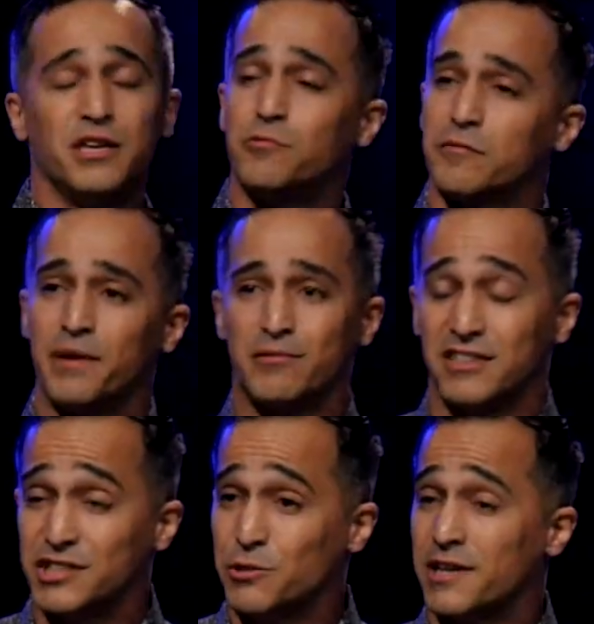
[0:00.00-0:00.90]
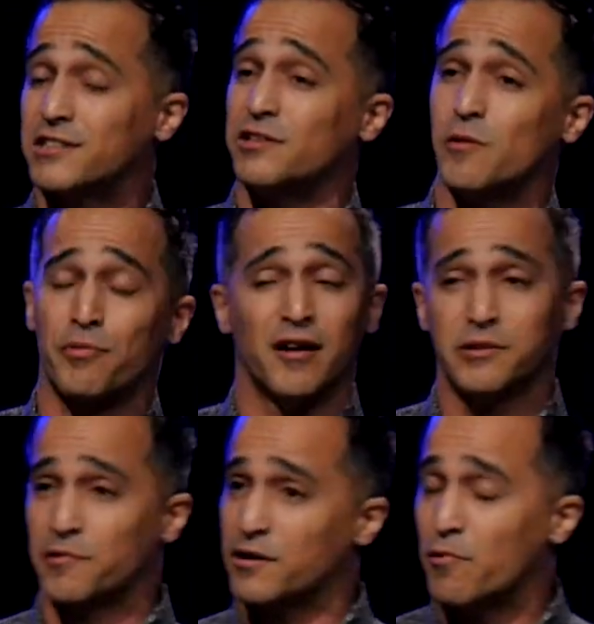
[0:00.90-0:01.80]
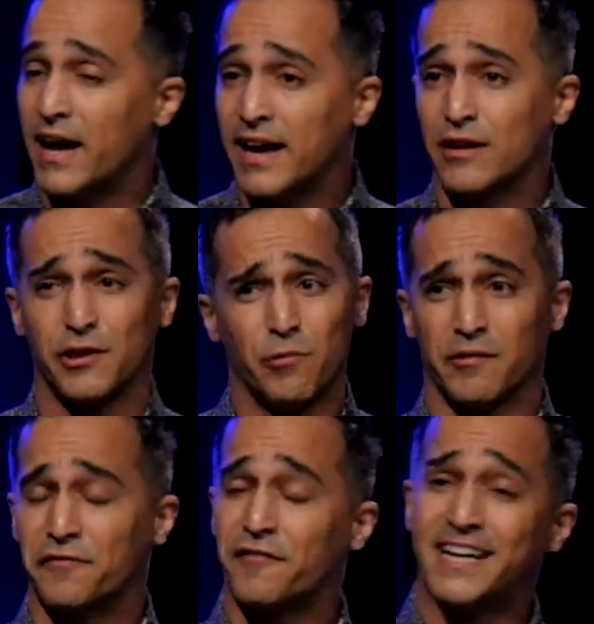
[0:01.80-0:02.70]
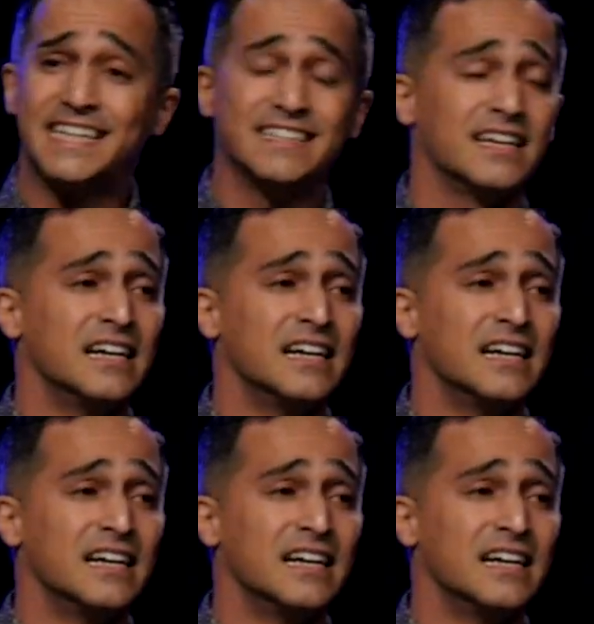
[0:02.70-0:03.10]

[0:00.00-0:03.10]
you wouldn't be able to do it because you would probably run away or you want to fight.